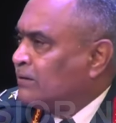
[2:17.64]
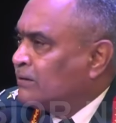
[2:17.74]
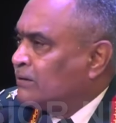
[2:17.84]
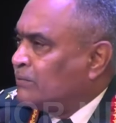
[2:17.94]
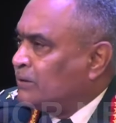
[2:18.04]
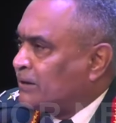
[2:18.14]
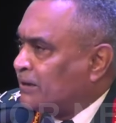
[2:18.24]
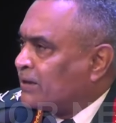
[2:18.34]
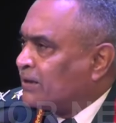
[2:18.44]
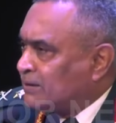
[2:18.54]
with any
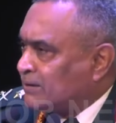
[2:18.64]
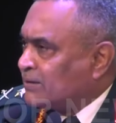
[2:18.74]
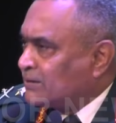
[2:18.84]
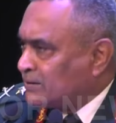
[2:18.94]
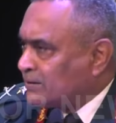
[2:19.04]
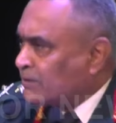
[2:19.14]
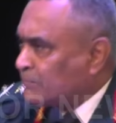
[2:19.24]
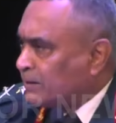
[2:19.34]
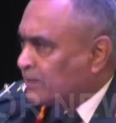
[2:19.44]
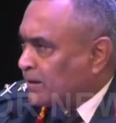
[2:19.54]
contingency that
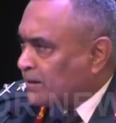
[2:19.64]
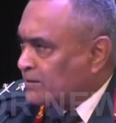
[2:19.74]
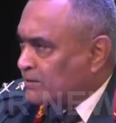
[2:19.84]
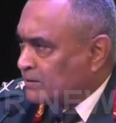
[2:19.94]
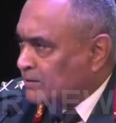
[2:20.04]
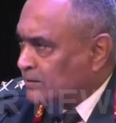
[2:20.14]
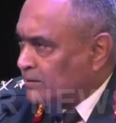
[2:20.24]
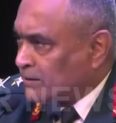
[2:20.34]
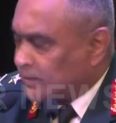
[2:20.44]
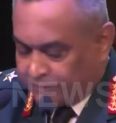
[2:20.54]
may arise
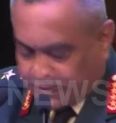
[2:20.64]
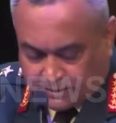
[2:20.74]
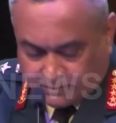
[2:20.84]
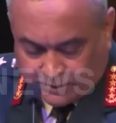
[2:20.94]
uh, effectively.